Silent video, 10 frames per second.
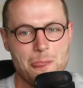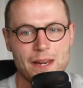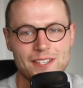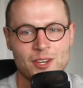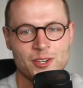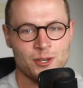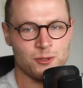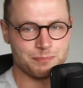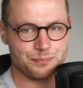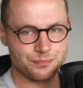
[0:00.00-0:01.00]
Not at all.
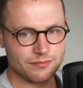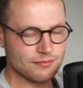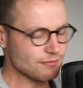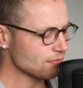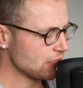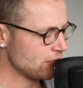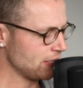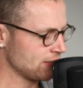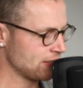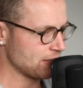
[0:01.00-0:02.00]

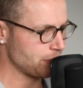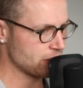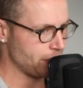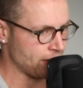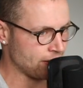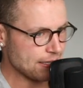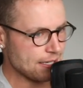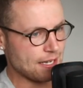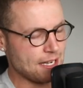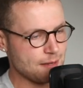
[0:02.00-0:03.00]
Jesus, that's much better.
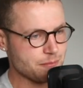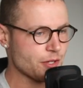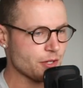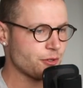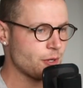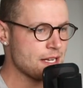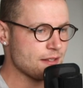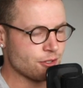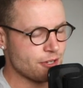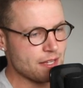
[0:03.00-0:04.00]
Um, so throughout
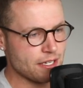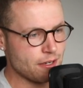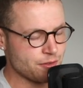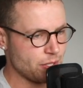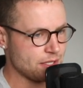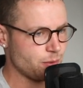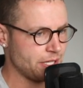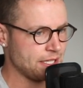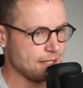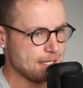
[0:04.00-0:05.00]
throughout the year of 2020,